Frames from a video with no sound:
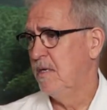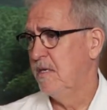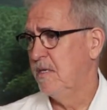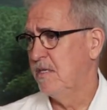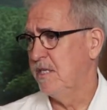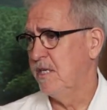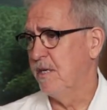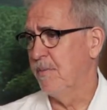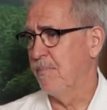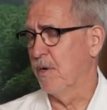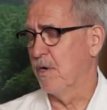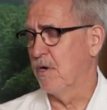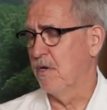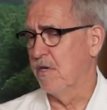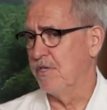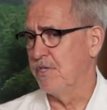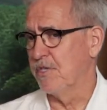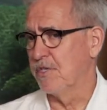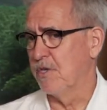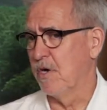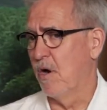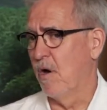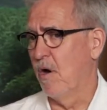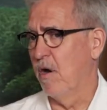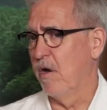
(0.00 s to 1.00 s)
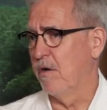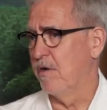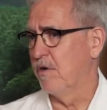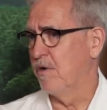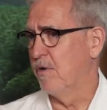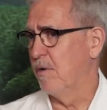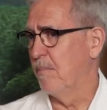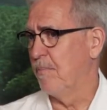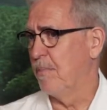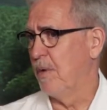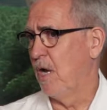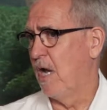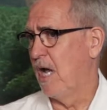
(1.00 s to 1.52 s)
typically starting
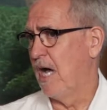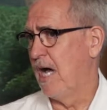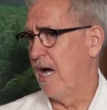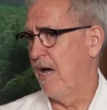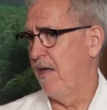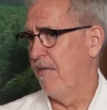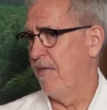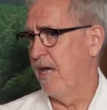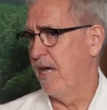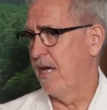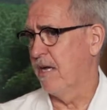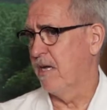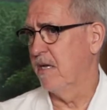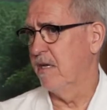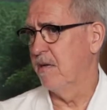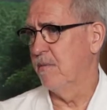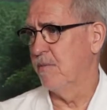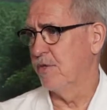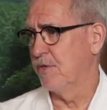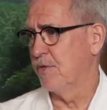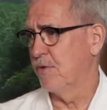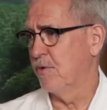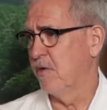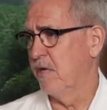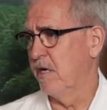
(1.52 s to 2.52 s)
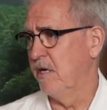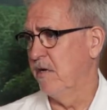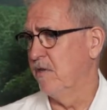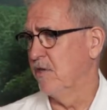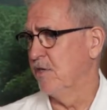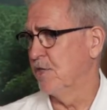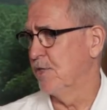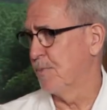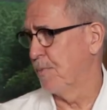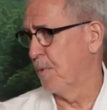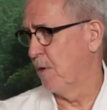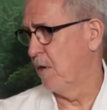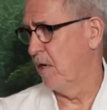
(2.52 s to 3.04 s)
to apply that chemistry in
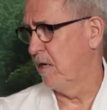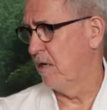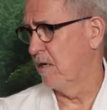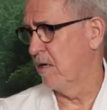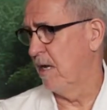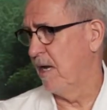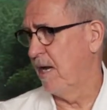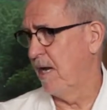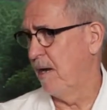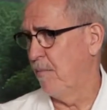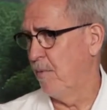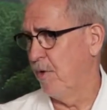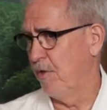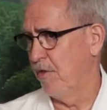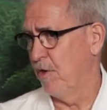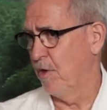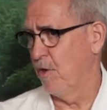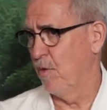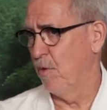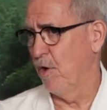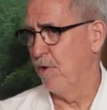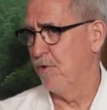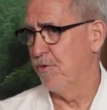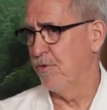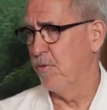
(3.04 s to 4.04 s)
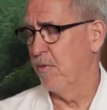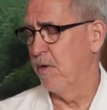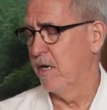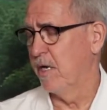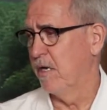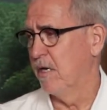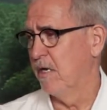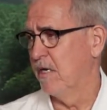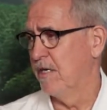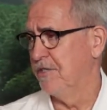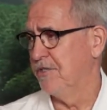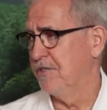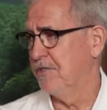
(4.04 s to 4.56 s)
the springtime when the growth
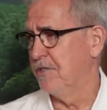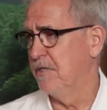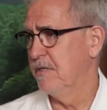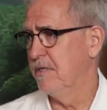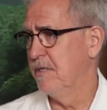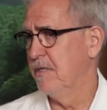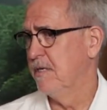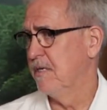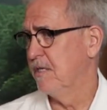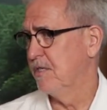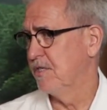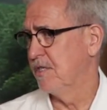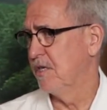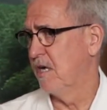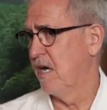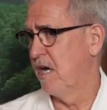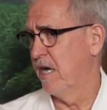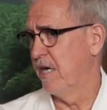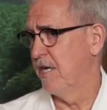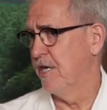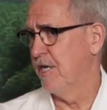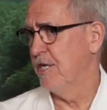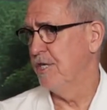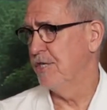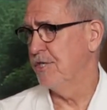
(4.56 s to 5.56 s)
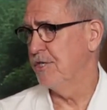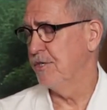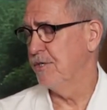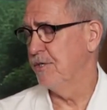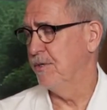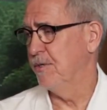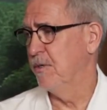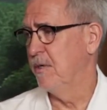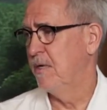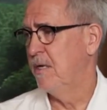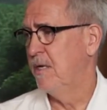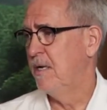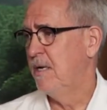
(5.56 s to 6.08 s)
regulation is not an
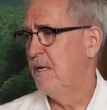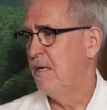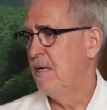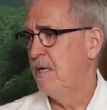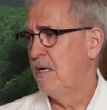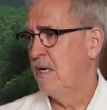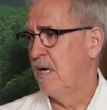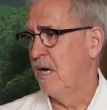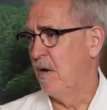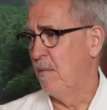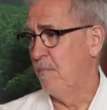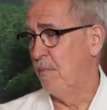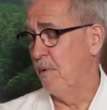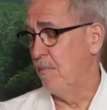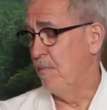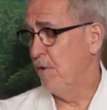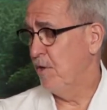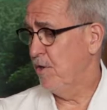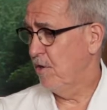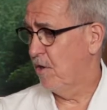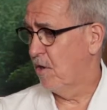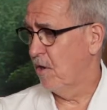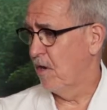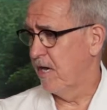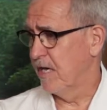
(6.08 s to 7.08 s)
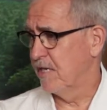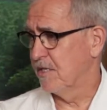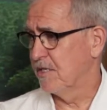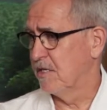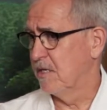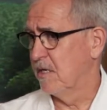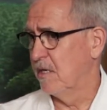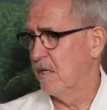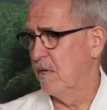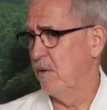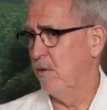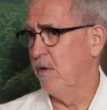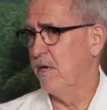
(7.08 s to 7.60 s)
issue. On Bermuda grass
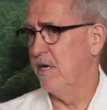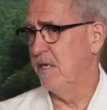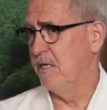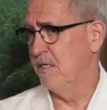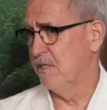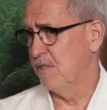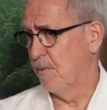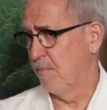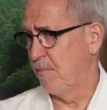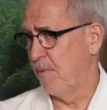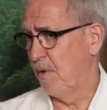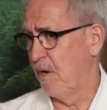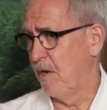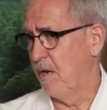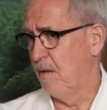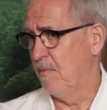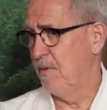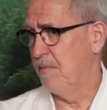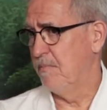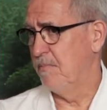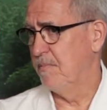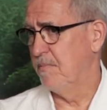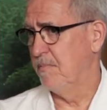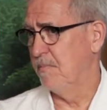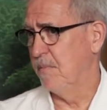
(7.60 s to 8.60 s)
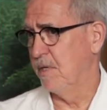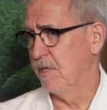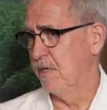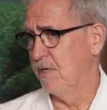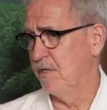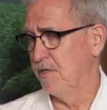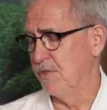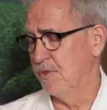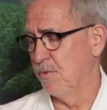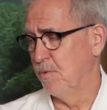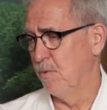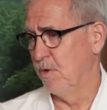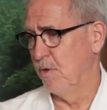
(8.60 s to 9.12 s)
though, it is a problem
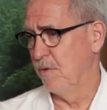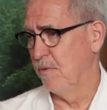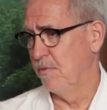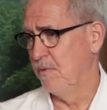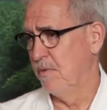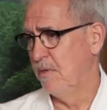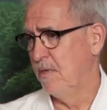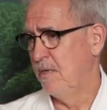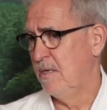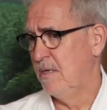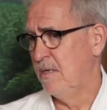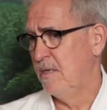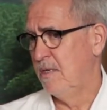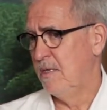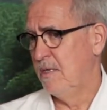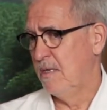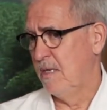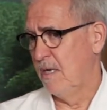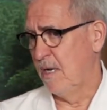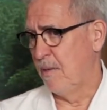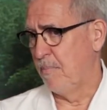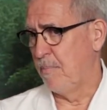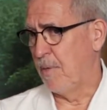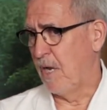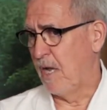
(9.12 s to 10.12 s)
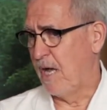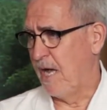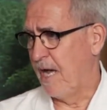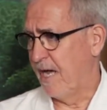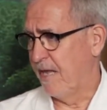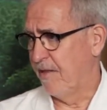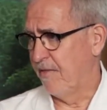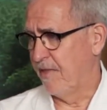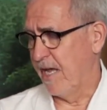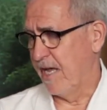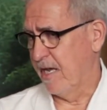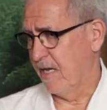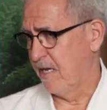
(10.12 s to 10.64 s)
because we're
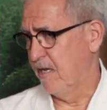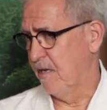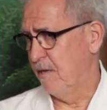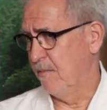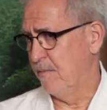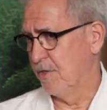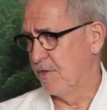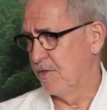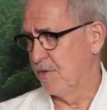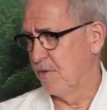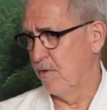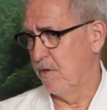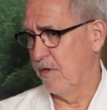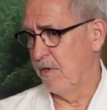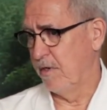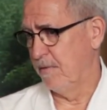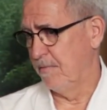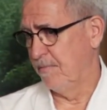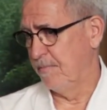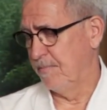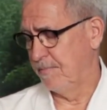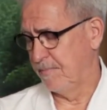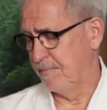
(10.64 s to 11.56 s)
applying that chemistry